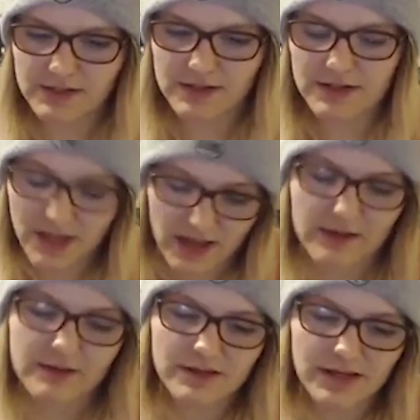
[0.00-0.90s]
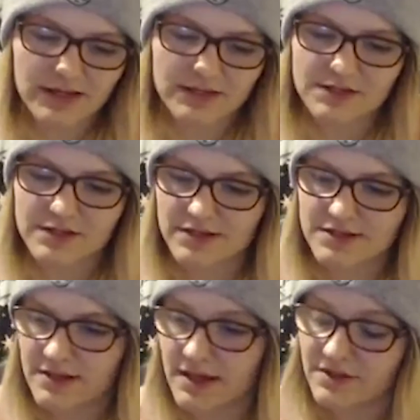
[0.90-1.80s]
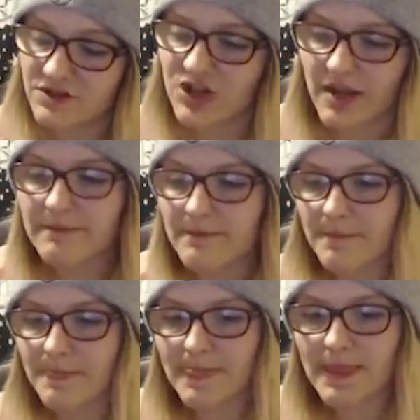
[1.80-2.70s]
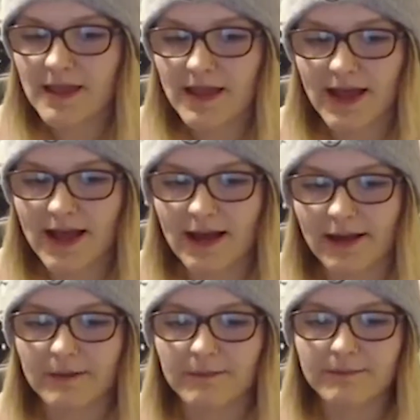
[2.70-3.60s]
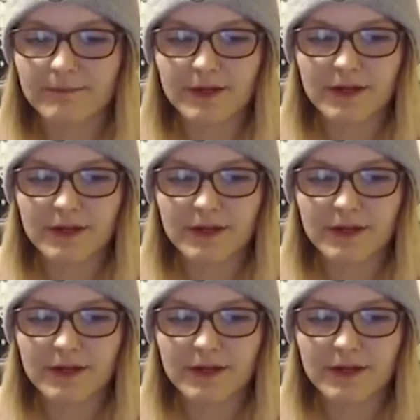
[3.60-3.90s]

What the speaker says: yeah, it is a shame.